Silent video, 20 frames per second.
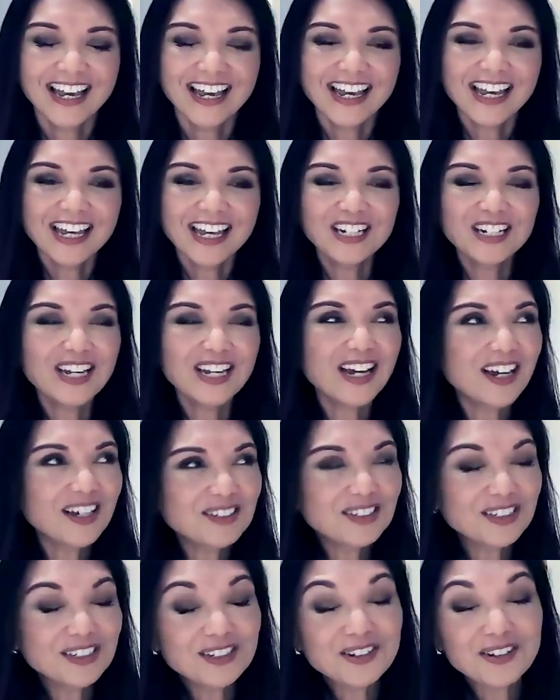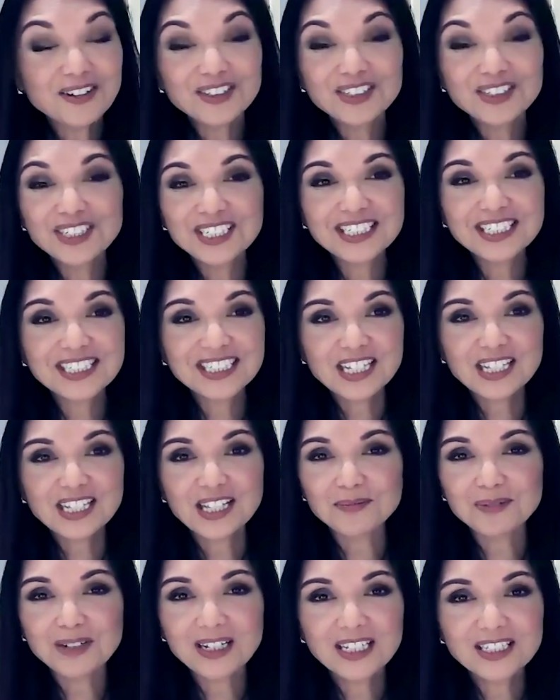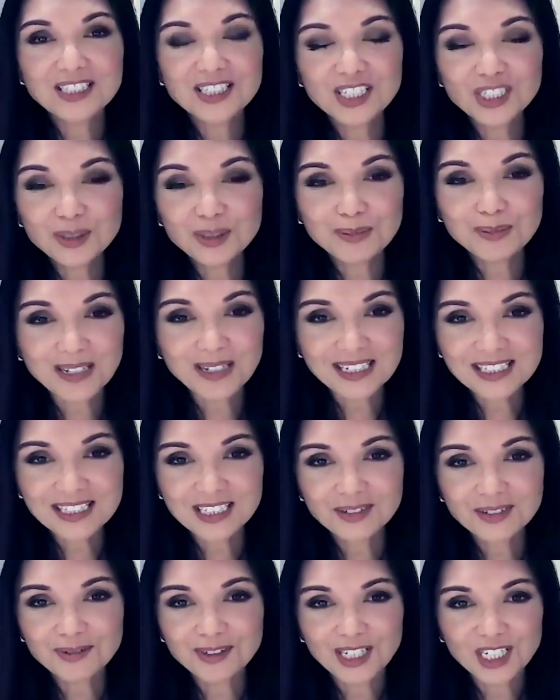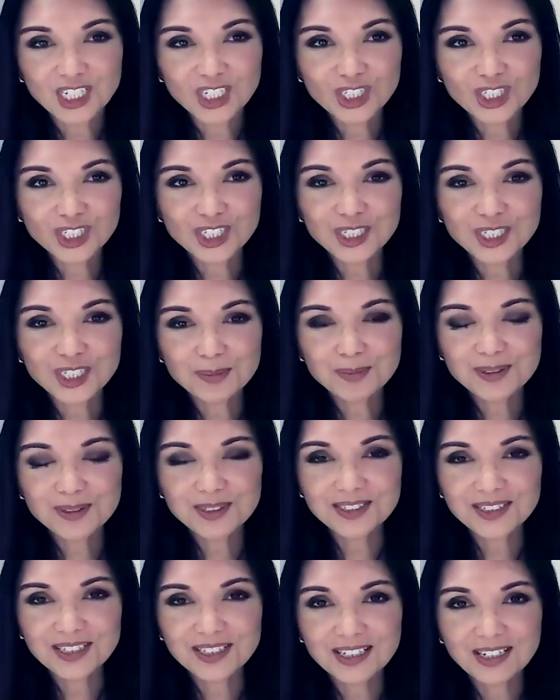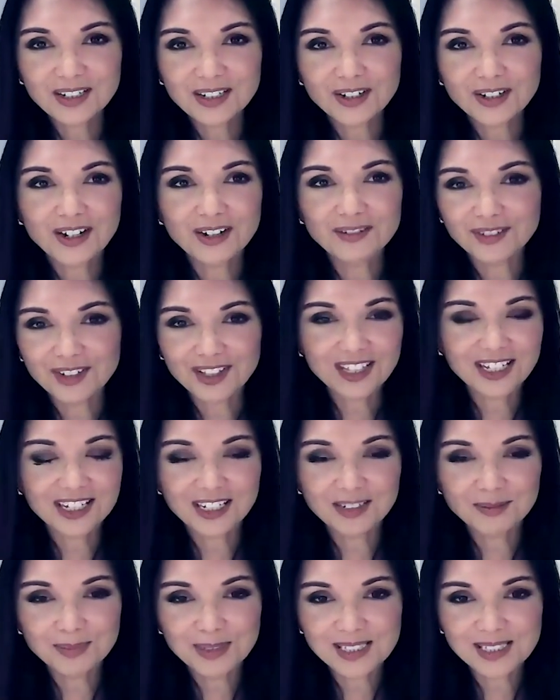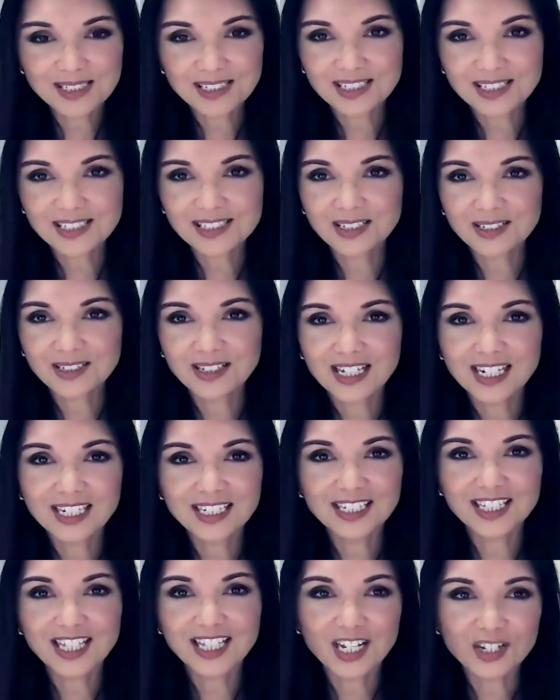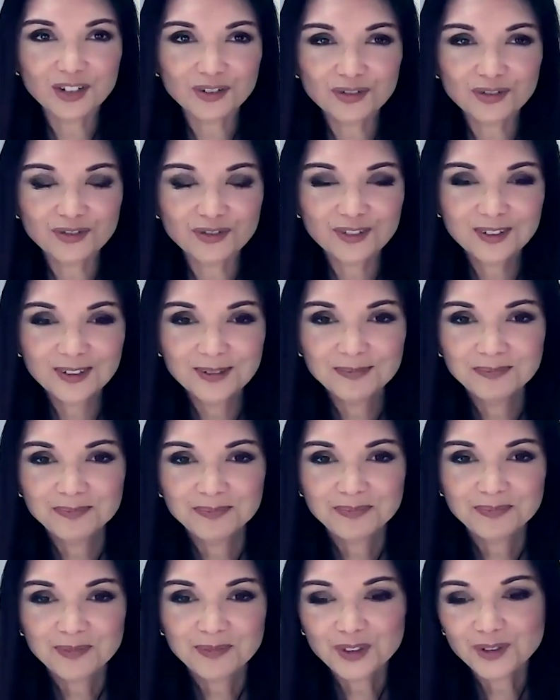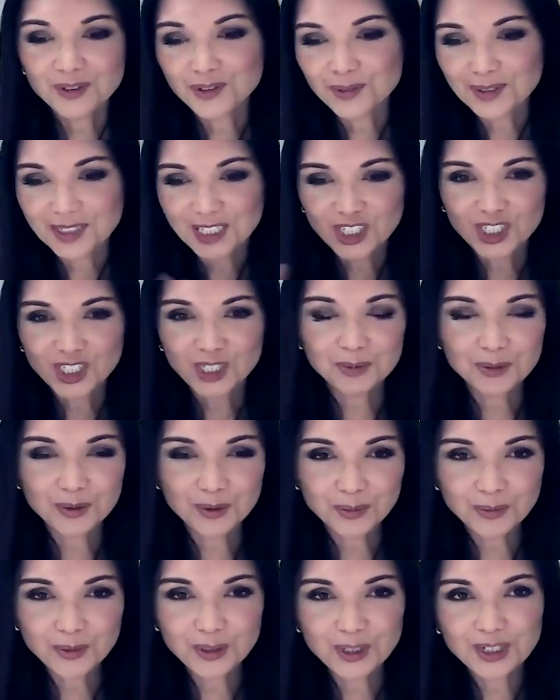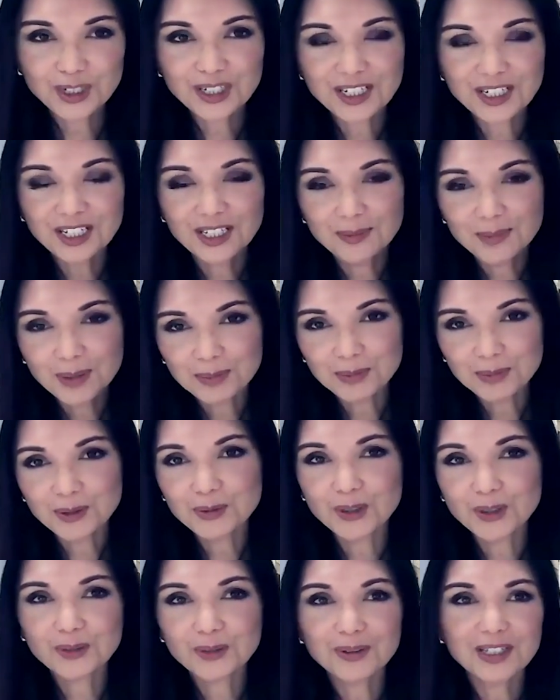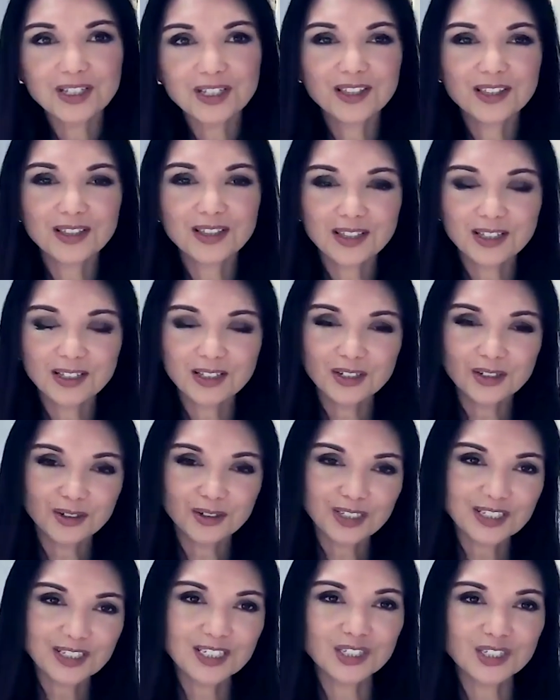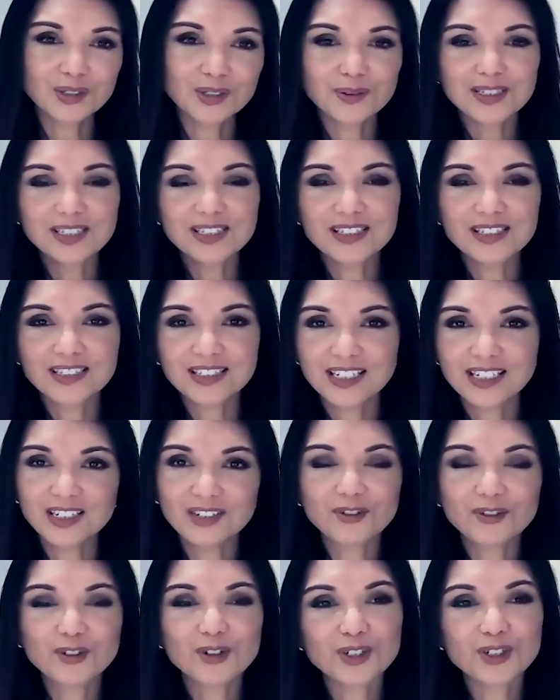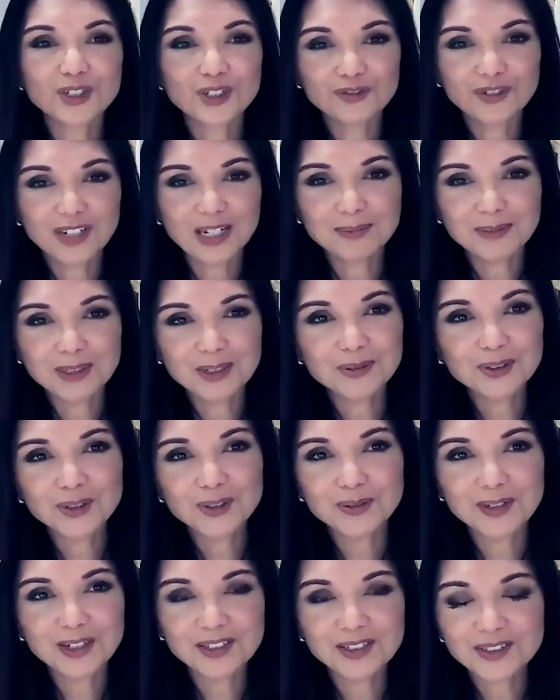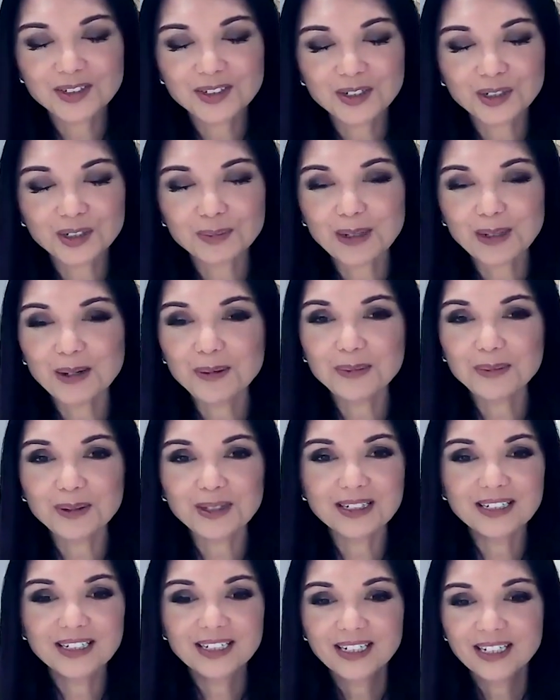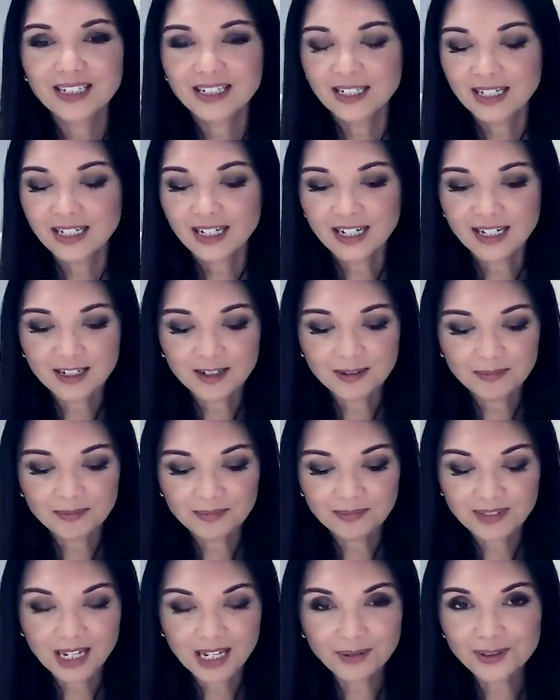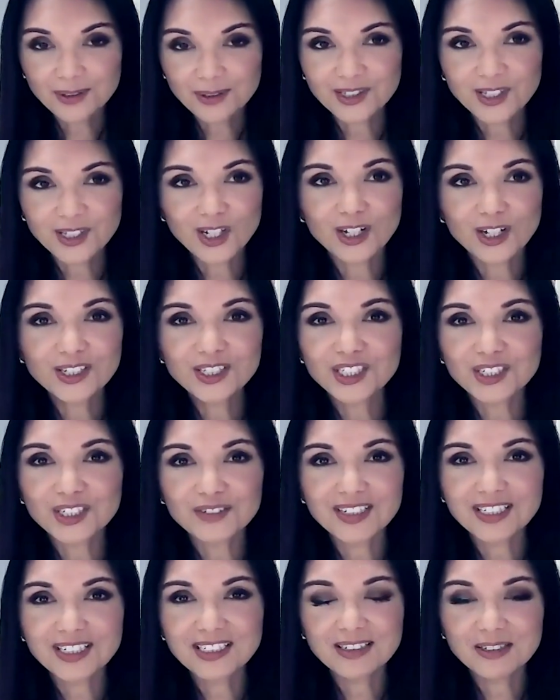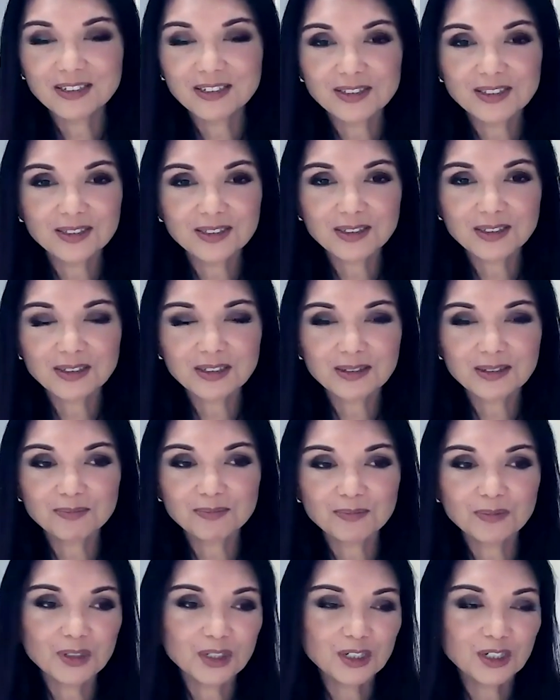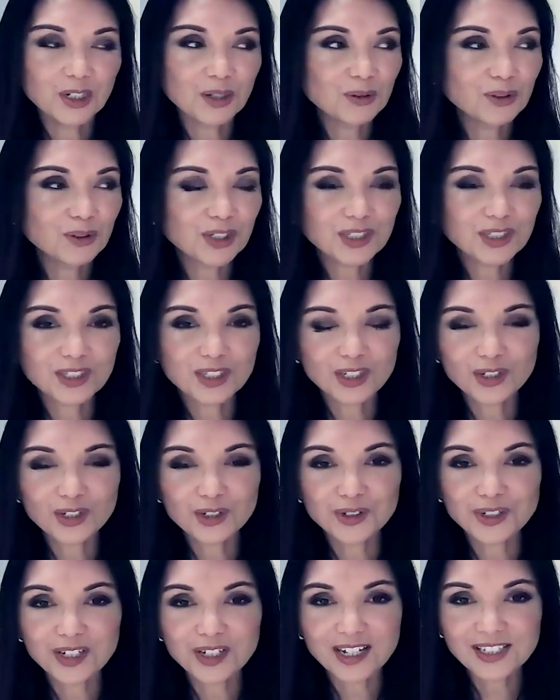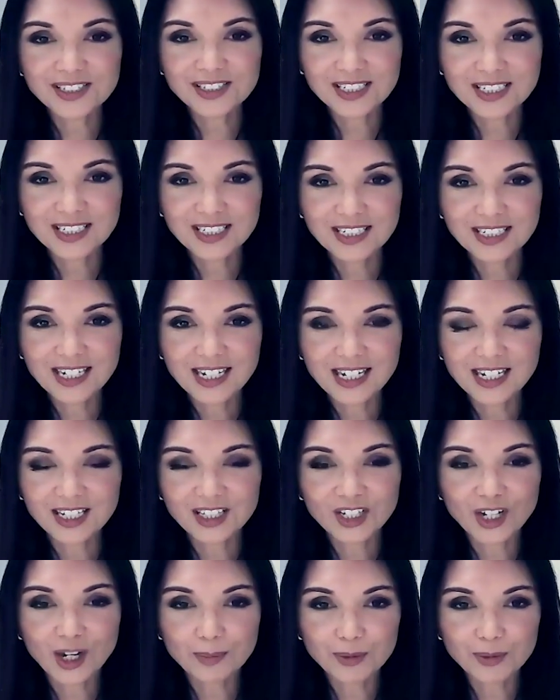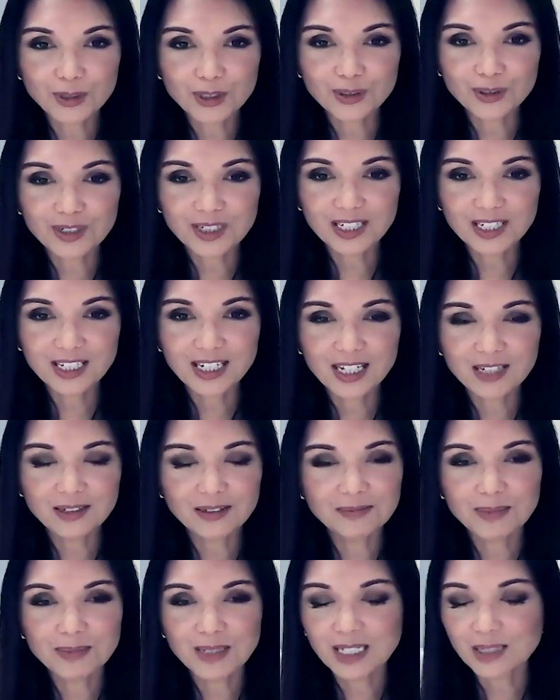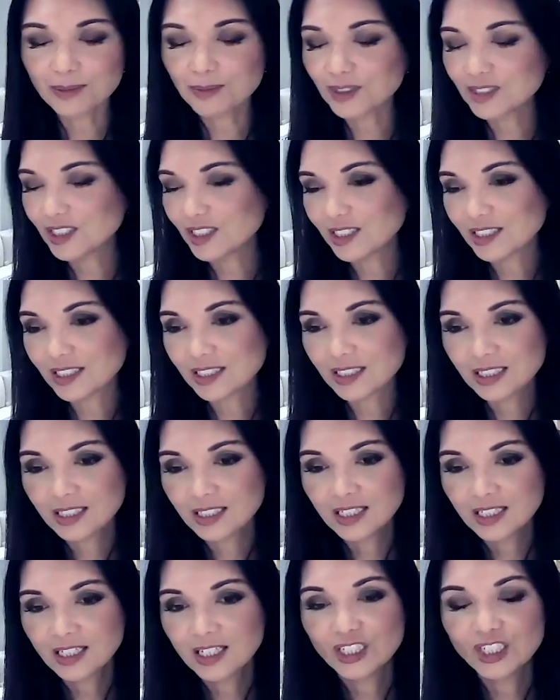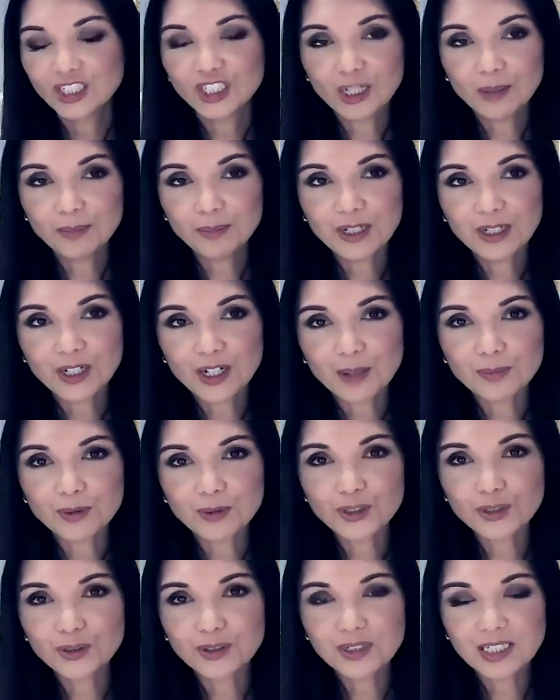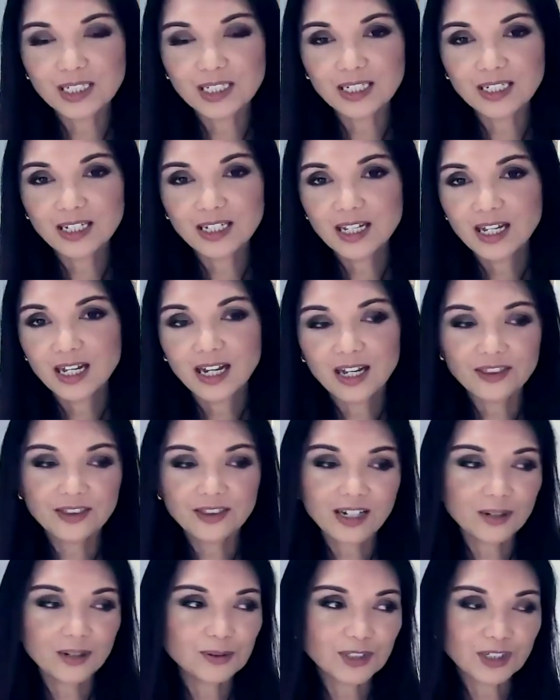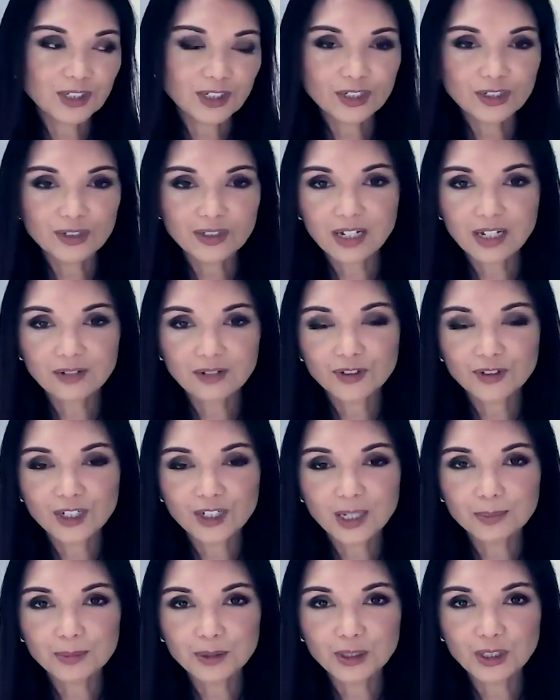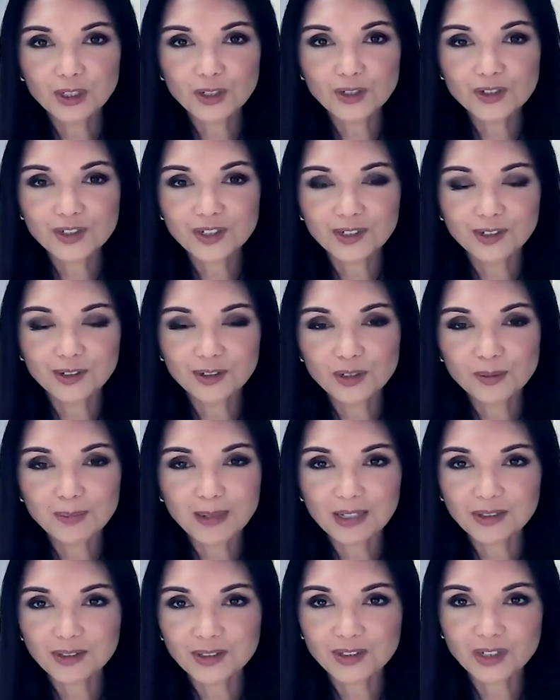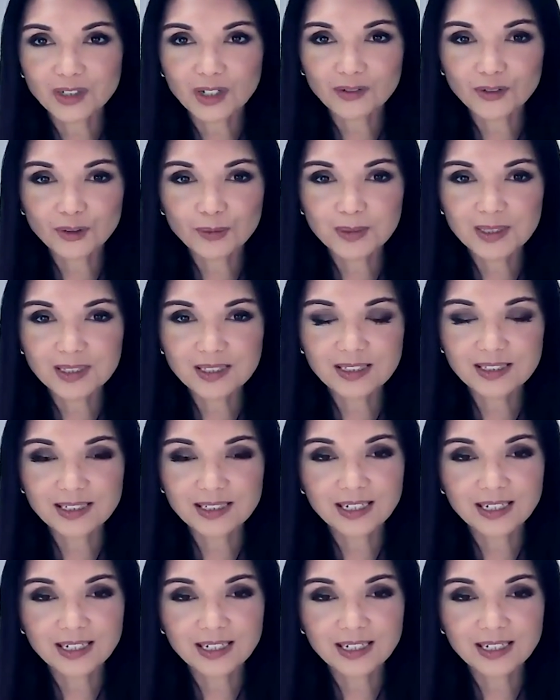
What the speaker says: And, I should just say that it's such a blessing. Relationships are everything in business and in life. There's the relationships with work and the people you work with, your constituents, and of course your family, which we'll also talk about. But that was the launch of it, is, just the curiosity and the opportunity and being able to just jump at an opportunity. I thought I was going to do that for a couple of years and learn about the software business.